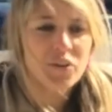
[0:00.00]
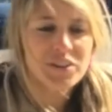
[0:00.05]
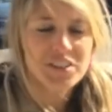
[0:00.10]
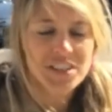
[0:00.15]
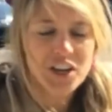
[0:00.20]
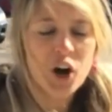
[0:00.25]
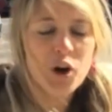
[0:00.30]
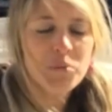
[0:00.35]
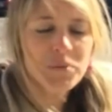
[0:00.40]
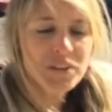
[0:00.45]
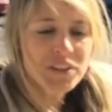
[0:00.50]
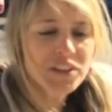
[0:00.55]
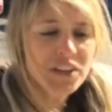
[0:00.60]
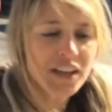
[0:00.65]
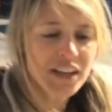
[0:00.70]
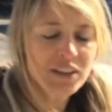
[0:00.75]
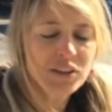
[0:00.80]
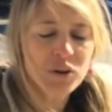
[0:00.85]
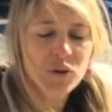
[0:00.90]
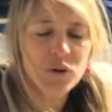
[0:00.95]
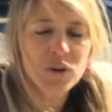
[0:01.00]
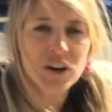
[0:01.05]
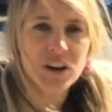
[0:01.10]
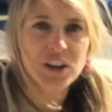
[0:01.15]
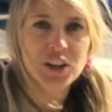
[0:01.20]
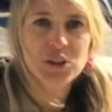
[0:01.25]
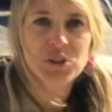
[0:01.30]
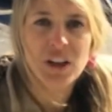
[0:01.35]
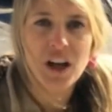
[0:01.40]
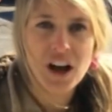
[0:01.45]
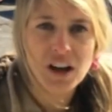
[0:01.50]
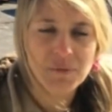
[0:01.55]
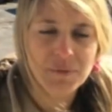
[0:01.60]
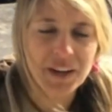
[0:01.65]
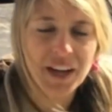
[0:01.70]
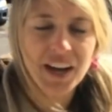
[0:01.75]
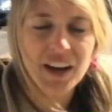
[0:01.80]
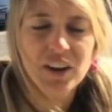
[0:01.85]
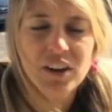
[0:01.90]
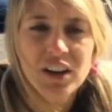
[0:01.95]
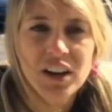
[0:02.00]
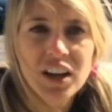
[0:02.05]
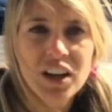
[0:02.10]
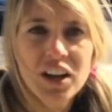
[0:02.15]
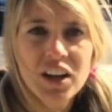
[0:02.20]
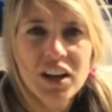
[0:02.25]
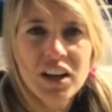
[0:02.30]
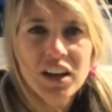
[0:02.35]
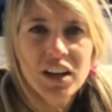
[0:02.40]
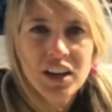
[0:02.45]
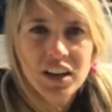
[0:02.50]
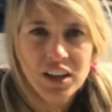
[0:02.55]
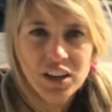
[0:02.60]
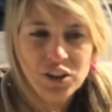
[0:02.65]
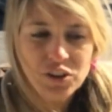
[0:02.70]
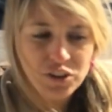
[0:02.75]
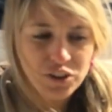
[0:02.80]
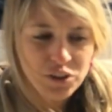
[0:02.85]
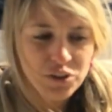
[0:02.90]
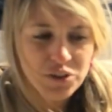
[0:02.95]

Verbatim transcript: No, it's open the damn door. Let me go around real quick.